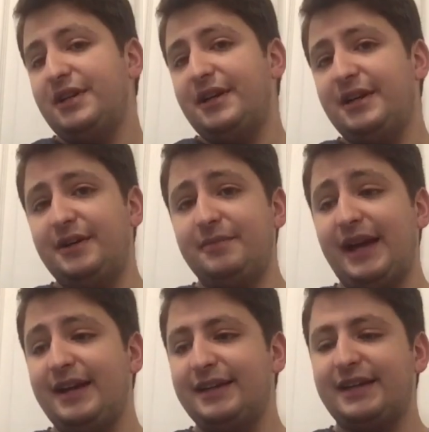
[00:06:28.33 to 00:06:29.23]

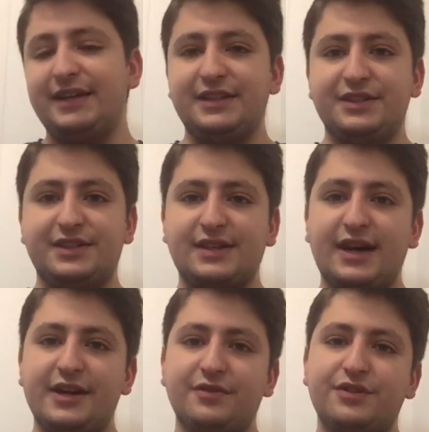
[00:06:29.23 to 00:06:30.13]
Anakin's
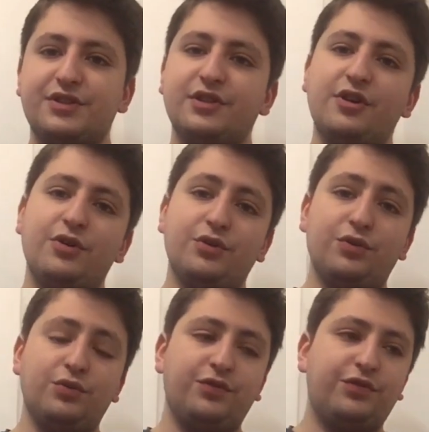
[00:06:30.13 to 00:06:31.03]
kind of
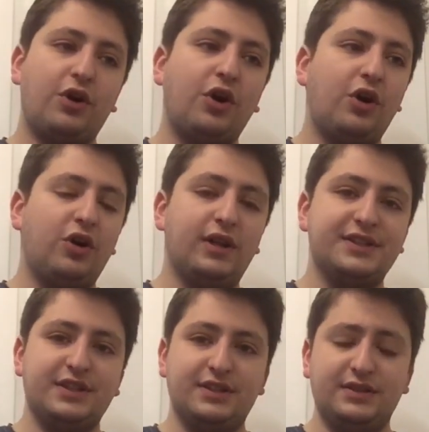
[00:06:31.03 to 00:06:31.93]
slow fall
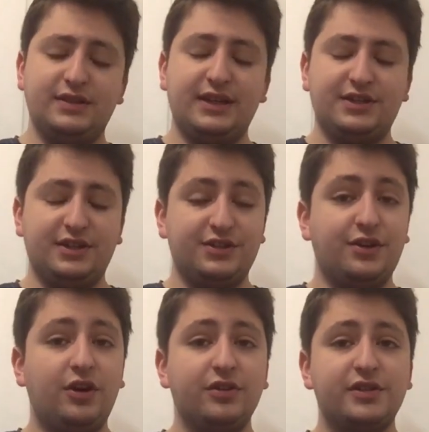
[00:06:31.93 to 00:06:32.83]
as an
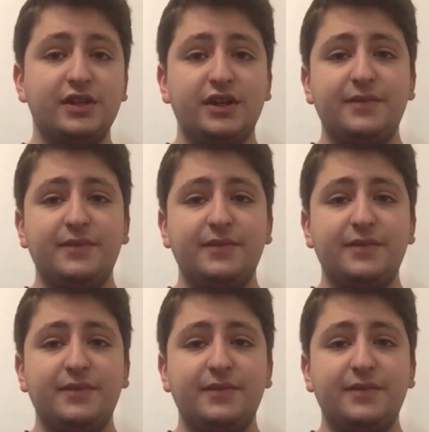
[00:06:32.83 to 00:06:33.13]
adult